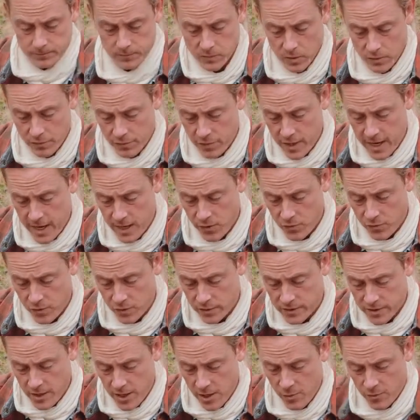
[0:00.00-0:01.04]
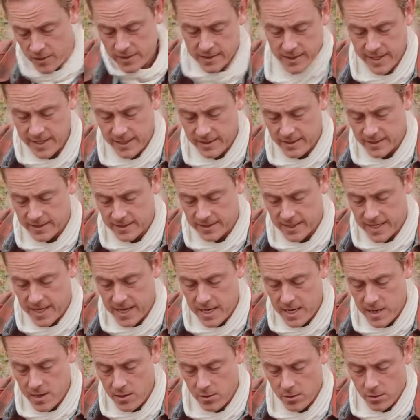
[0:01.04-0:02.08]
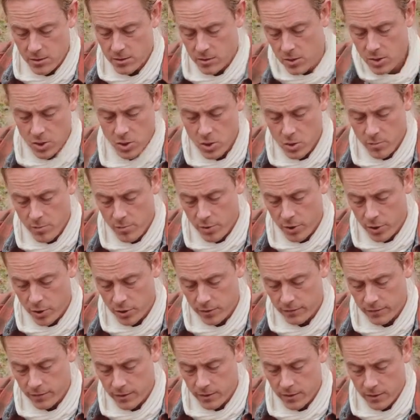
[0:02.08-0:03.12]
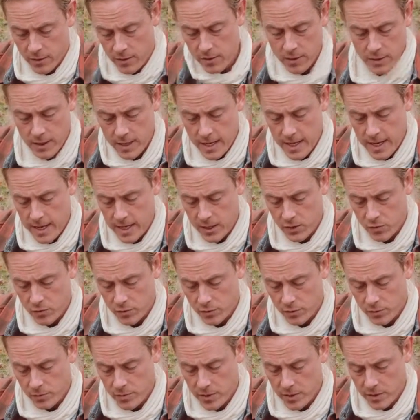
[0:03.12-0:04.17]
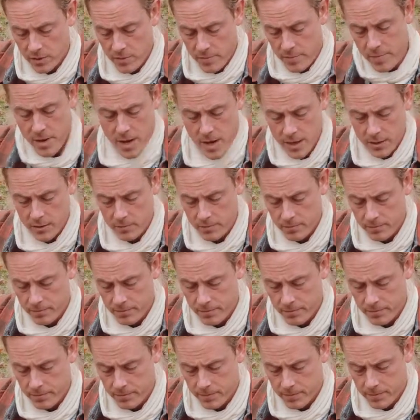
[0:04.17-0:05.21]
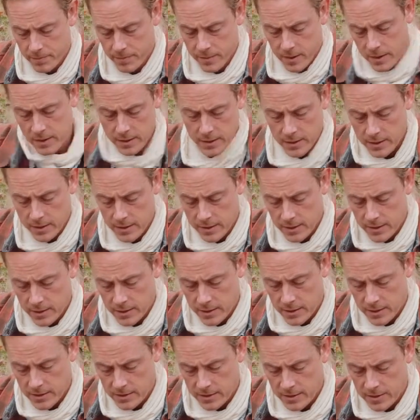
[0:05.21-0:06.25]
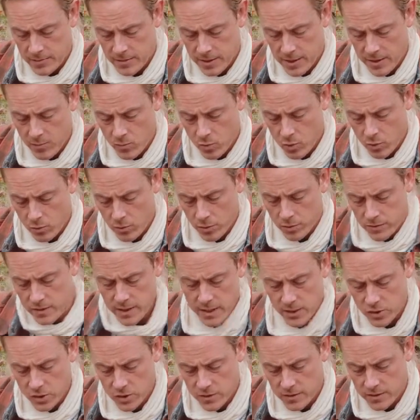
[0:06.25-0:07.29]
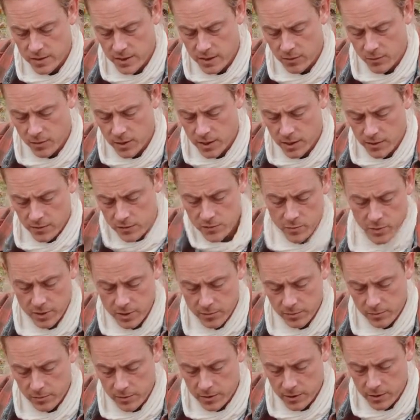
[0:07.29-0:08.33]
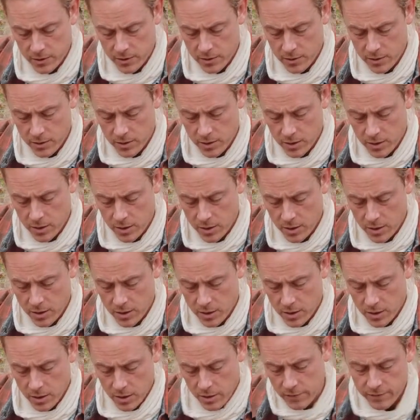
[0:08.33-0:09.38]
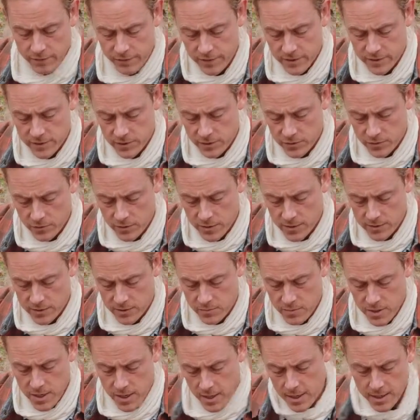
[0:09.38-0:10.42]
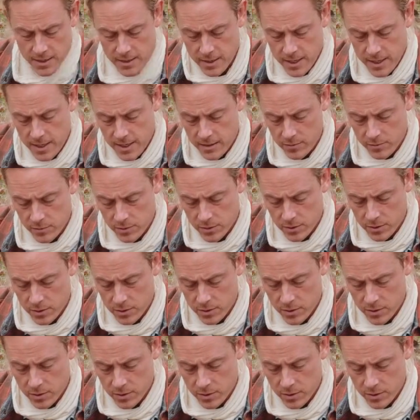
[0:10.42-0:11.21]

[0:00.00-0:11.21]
for hand drills, I always like the skinnier part of the hand drill to be on the bottom. Seem to get more rotations that way. There's probably a physics reason behind that, but